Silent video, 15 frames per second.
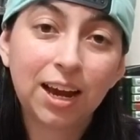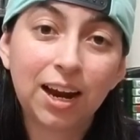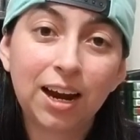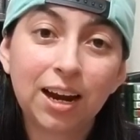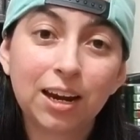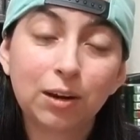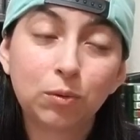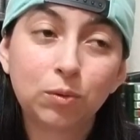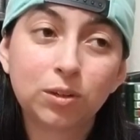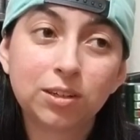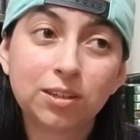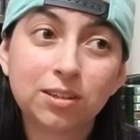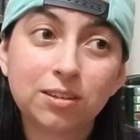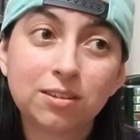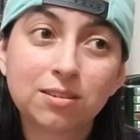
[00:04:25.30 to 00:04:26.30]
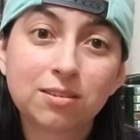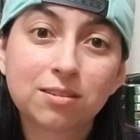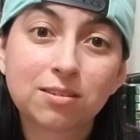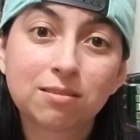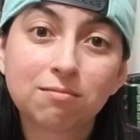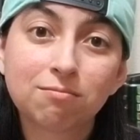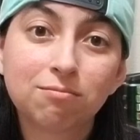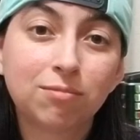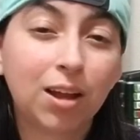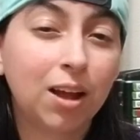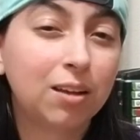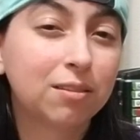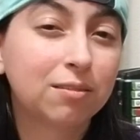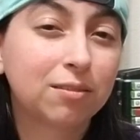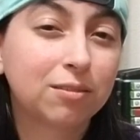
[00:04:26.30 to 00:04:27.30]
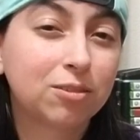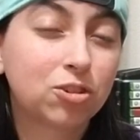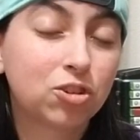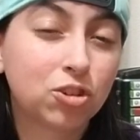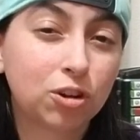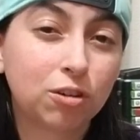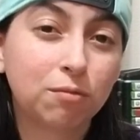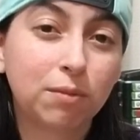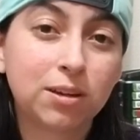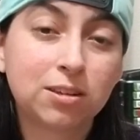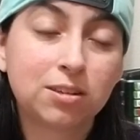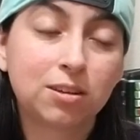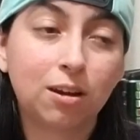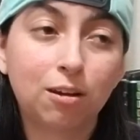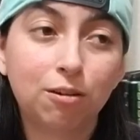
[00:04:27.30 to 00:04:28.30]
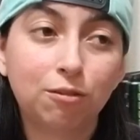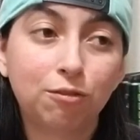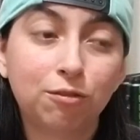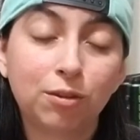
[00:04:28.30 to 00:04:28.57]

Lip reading: I was not sure of myself.